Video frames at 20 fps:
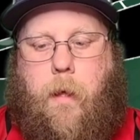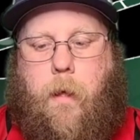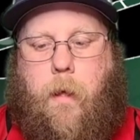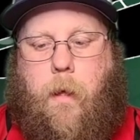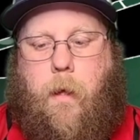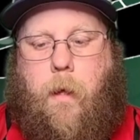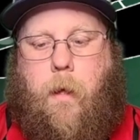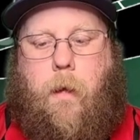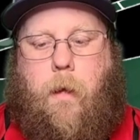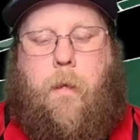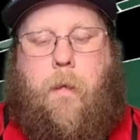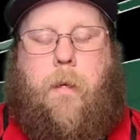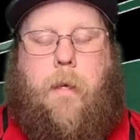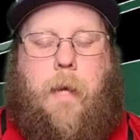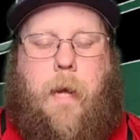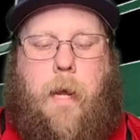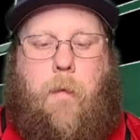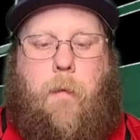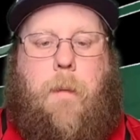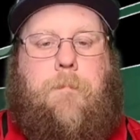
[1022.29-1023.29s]

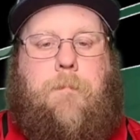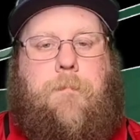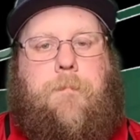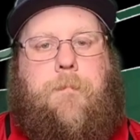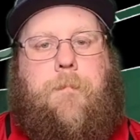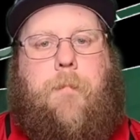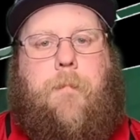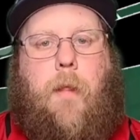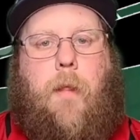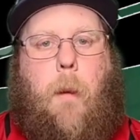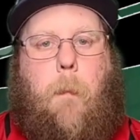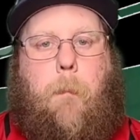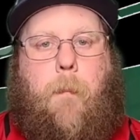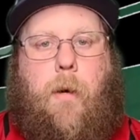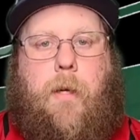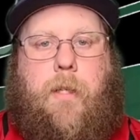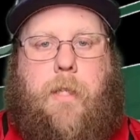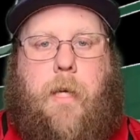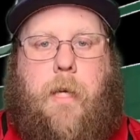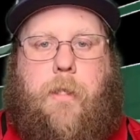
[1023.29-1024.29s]
Anyway,
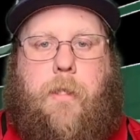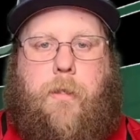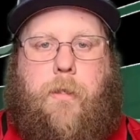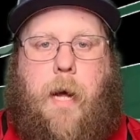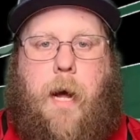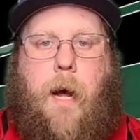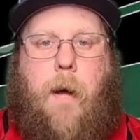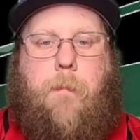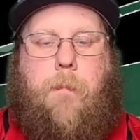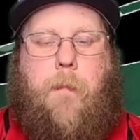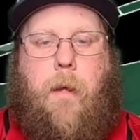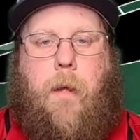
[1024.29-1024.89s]
appreciate your time.